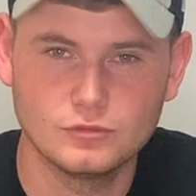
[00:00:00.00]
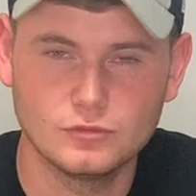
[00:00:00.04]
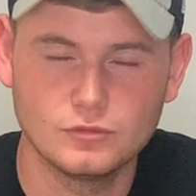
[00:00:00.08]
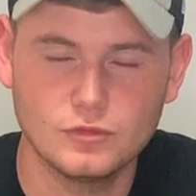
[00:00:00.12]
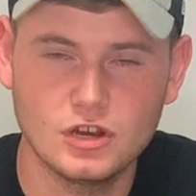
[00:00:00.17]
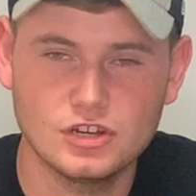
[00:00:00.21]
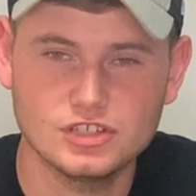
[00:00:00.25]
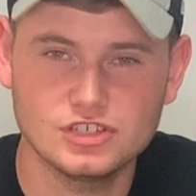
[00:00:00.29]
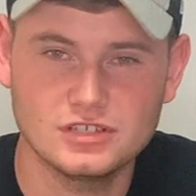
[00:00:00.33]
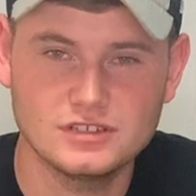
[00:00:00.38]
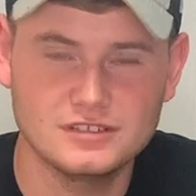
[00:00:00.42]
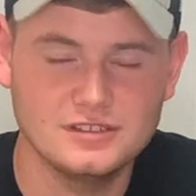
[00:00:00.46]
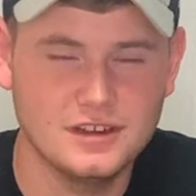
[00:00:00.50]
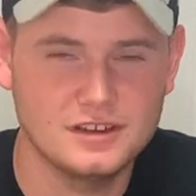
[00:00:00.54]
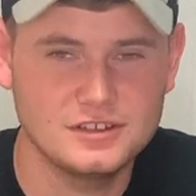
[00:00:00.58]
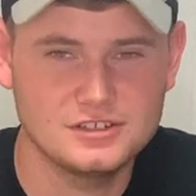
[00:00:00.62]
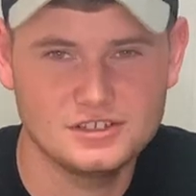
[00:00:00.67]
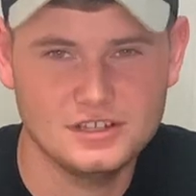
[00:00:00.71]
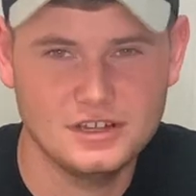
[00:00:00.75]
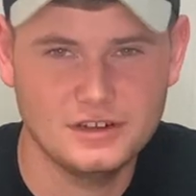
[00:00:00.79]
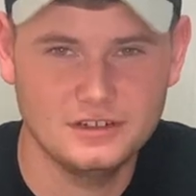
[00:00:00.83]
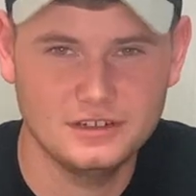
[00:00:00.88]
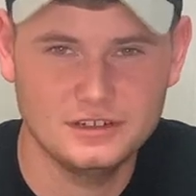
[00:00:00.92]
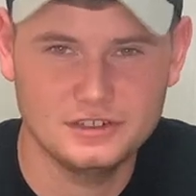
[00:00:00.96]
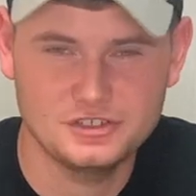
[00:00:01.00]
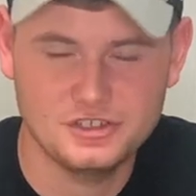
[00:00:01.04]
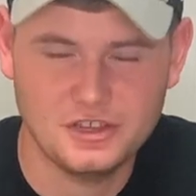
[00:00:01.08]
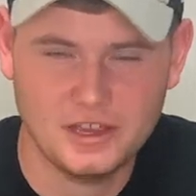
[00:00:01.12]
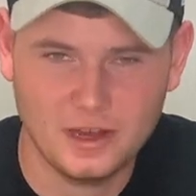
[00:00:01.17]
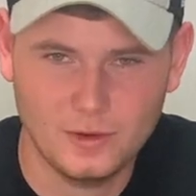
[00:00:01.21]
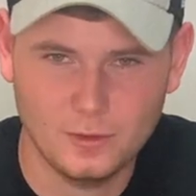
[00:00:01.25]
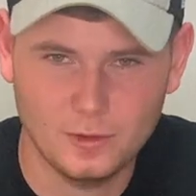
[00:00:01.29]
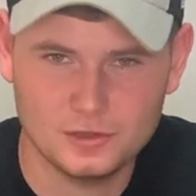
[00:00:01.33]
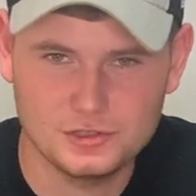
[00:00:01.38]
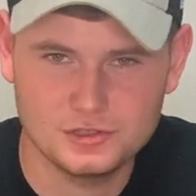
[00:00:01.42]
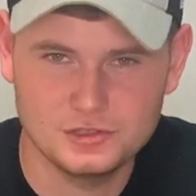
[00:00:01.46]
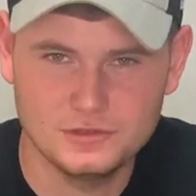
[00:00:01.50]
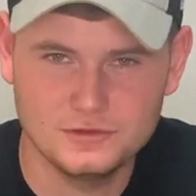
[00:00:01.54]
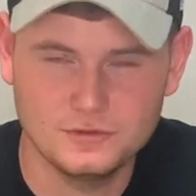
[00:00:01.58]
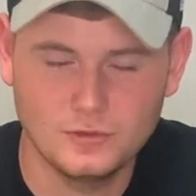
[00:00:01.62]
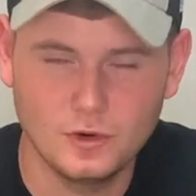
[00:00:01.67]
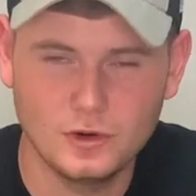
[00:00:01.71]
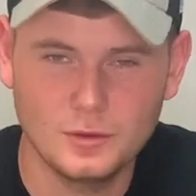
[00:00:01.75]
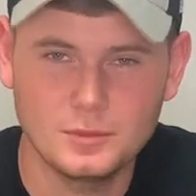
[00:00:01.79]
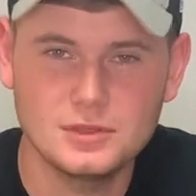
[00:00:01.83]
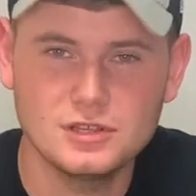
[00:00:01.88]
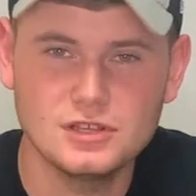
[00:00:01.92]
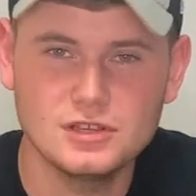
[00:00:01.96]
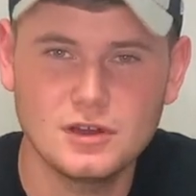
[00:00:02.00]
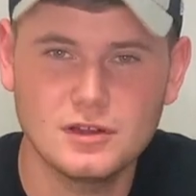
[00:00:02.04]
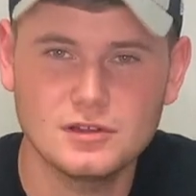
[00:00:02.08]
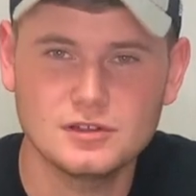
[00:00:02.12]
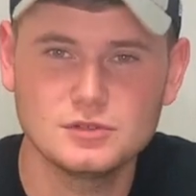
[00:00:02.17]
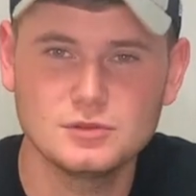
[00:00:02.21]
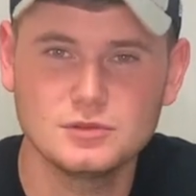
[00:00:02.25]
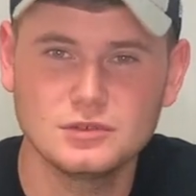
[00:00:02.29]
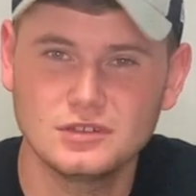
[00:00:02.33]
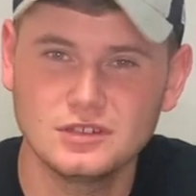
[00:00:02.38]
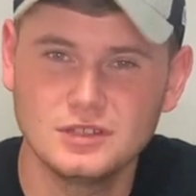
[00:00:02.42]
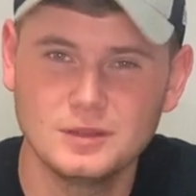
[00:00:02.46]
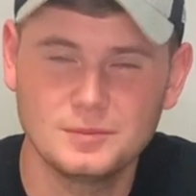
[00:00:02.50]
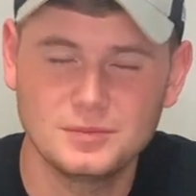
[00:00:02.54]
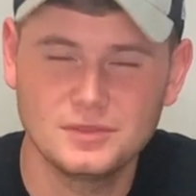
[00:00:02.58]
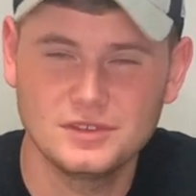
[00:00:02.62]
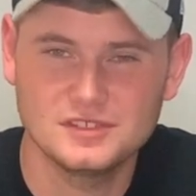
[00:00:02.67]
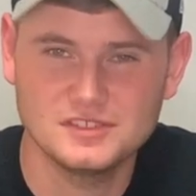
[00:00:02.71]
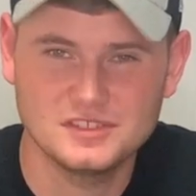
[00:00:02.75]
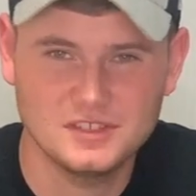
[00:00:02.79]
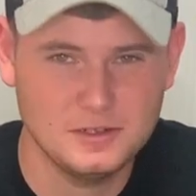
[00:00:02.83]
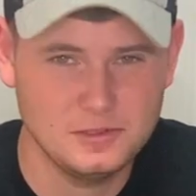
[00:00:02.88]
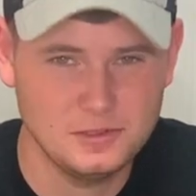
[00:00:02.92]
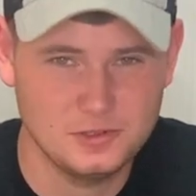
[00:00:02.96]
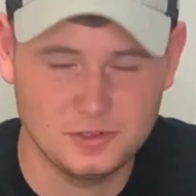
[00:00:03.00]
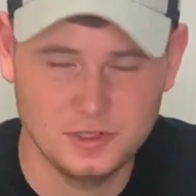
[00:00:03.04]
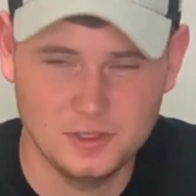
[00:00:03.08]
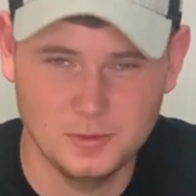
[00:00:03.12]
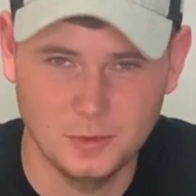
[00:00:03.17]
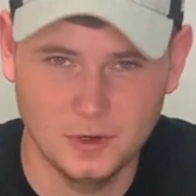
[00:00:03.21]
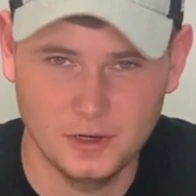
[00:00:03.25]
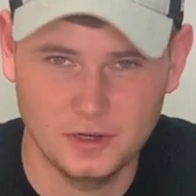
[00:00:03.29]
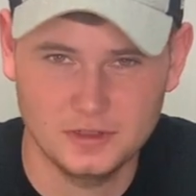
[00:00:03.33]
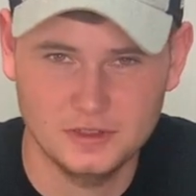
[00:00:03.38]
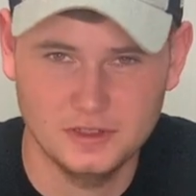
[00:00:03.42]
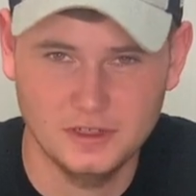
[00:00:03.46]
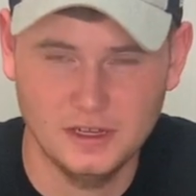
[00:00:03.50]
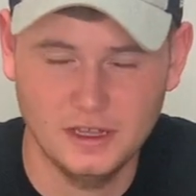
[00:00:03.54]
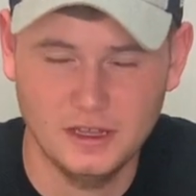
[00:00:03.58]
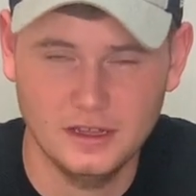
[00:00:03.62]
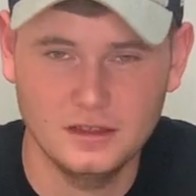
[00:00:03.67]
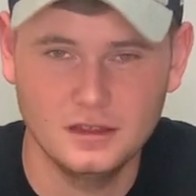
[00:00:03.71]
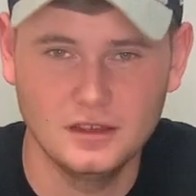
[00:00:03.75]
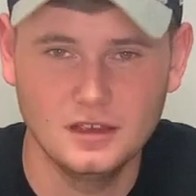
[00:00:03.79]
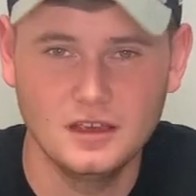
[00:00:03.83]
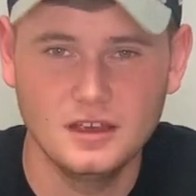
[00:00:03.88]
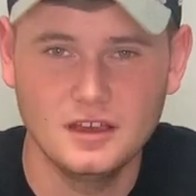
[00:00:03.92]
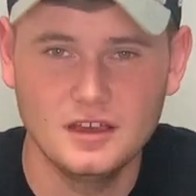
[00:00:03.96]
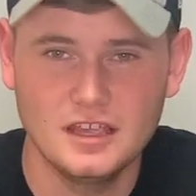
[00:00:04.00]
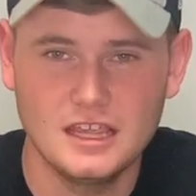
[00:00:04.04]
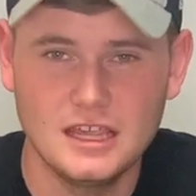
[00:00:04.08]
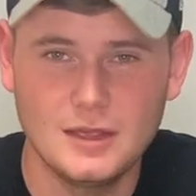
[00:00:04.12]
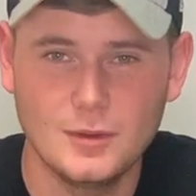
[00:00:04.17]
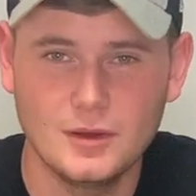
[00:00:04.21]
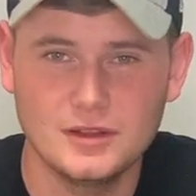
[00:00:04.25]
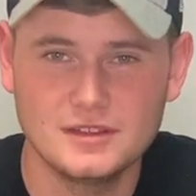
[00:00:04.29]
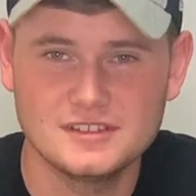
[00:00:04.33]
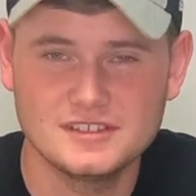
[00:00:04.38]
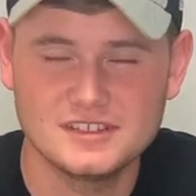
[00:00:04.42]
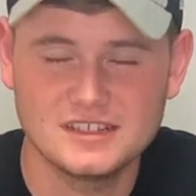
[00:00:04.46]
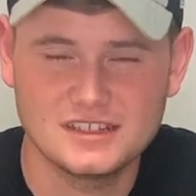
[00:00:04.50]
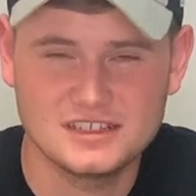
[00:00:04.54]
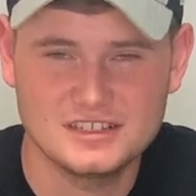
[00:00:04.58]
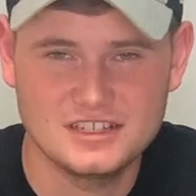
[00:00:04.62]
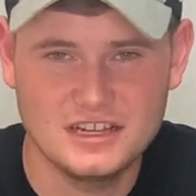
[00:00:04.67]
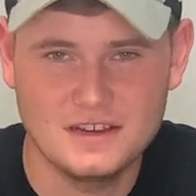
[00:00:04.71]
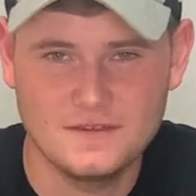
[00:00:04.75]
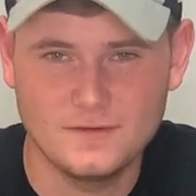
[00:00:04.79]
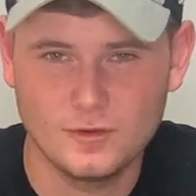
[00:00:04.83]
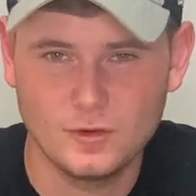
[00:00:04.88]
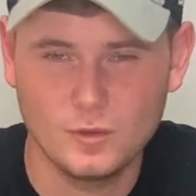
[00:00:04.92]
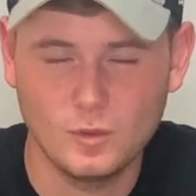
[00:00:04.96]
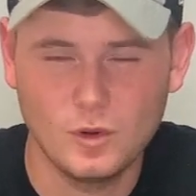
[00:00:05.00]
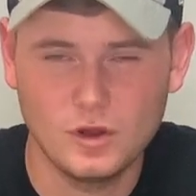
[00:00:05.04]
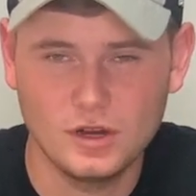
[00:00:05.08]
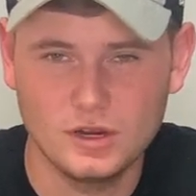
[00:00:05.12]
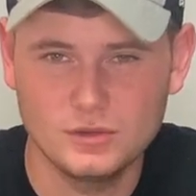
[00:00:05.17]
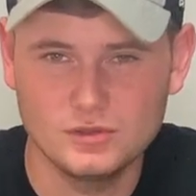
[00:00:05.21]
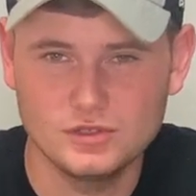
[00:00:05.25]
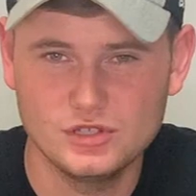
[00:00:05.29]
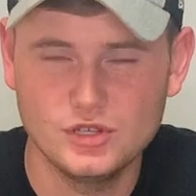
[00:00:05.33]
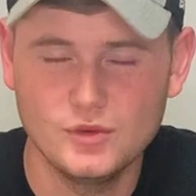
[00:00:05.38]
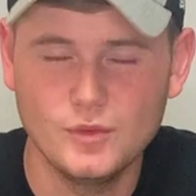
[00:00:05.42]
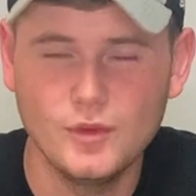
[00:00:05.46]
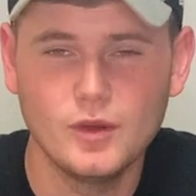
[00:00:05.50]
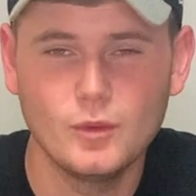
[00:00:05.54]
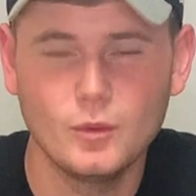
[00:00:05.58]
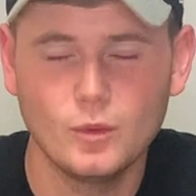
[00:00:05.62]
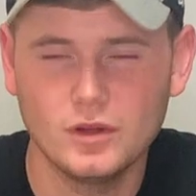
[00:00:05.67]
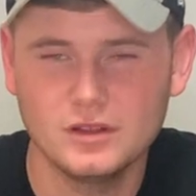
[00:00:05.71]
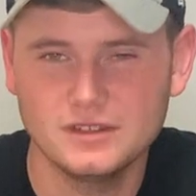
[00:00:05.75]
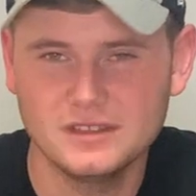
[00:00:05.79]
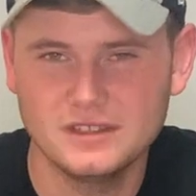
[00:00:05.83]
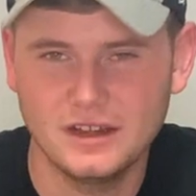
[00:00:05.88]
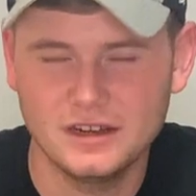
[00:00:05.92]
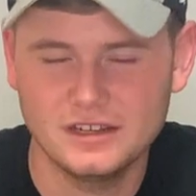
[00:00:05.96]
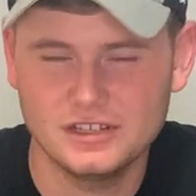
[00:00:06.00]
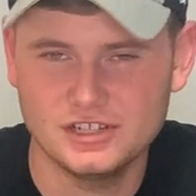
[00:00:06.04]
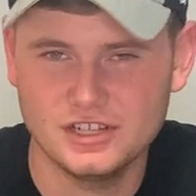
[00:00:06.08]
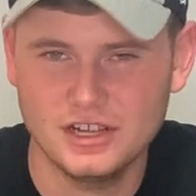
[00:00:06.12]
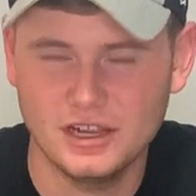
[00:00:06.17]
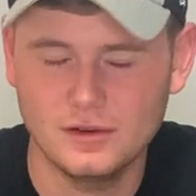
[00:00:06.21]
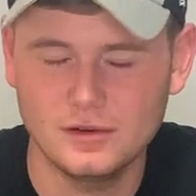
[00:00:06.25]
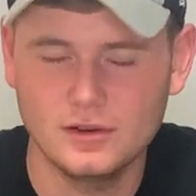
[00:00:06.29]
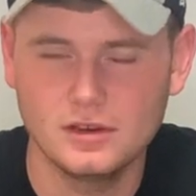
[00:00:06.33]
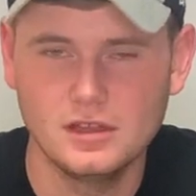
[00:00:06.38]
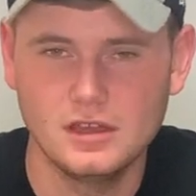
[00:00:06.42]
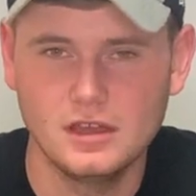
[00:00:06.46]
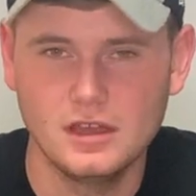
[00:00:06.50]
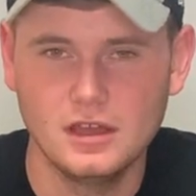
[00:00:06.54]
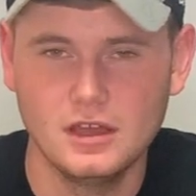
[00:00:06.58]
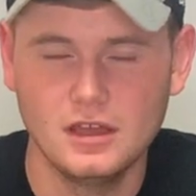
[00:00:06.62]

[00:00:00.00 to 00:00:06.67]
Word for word: rushing touchdown in a Jaguars uniform. He also eclipsed the century mark today. He went 16 for 102 and one touchdown.